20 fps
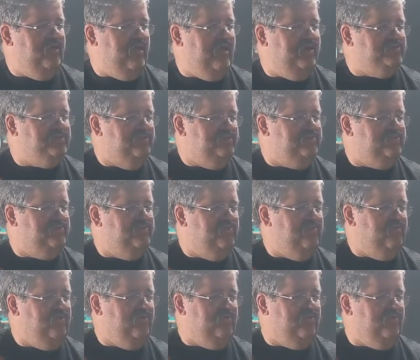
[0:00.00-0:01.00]
Actually
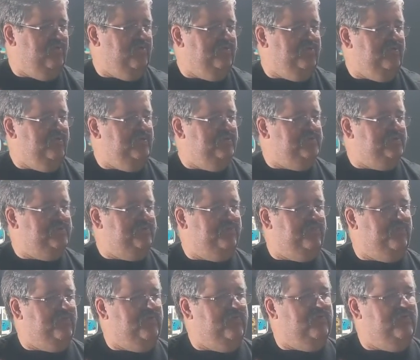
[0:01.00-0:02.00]
scored all these
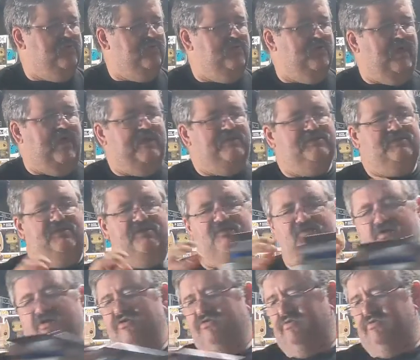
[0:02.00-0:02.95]
for $18.